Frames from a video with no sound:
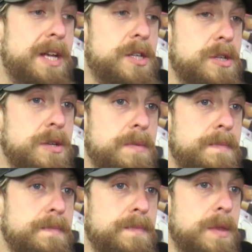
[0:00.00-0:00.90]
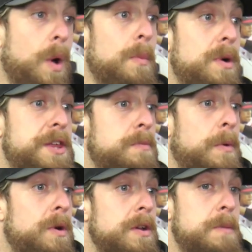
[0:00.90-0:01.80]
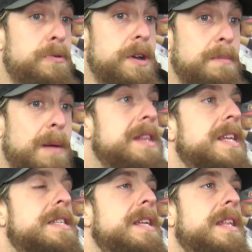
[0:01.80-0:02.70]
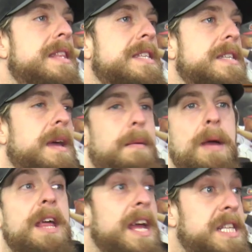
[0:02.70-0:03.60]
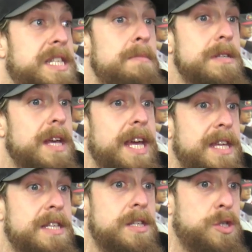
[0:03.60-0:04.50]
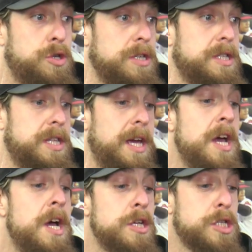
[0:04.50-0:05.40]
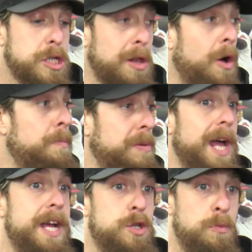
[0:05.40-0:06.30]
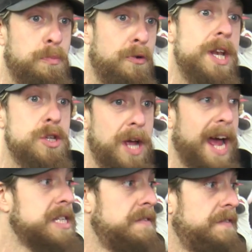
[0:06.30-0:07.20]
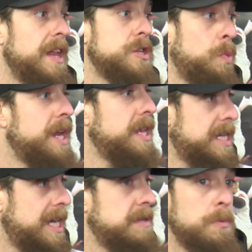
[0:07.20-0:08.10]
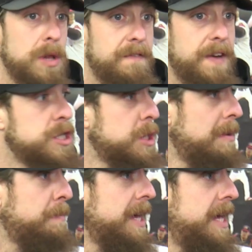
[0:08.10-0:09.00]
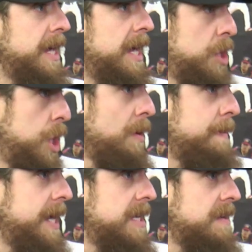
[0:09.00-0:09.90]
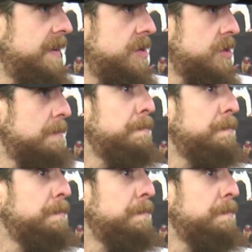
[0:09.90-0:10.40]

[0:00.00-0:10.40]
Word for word: And they keep going. No, I'm with you, but where do you put them? I mean, let's say, it seems like this is just the slow play to put Jacksonville as one of the teams that will eventually be playing in a European division.